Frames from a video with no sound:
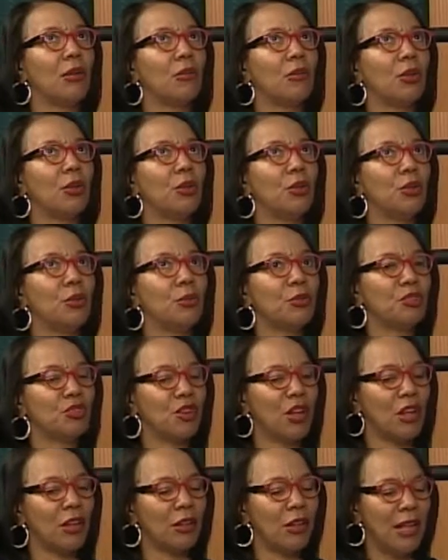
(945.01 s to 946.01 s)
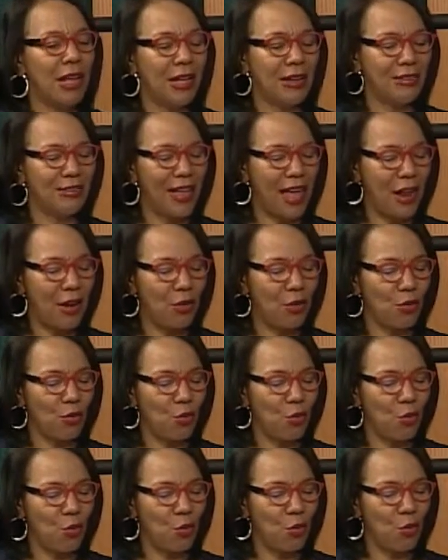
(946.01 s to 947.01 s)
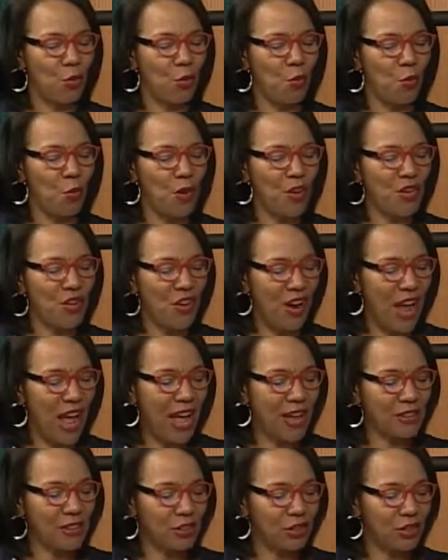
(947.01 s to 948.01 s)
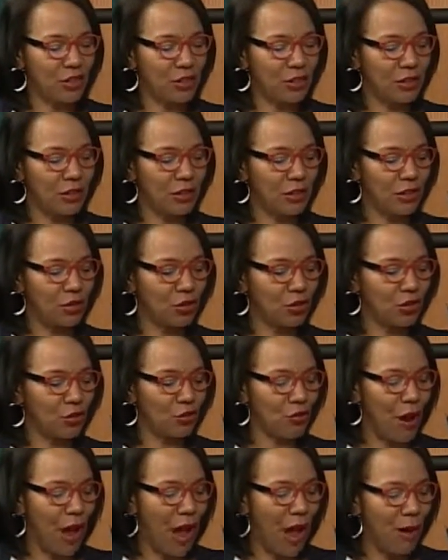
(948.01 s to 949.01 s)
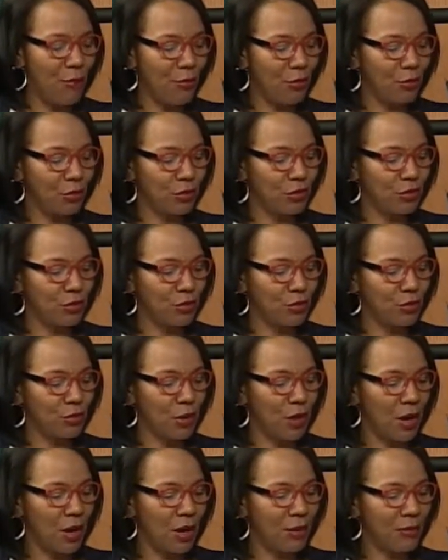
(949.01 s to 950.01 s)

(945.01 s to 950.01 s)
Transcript: you, Michelle, is that when you're asked to describe or to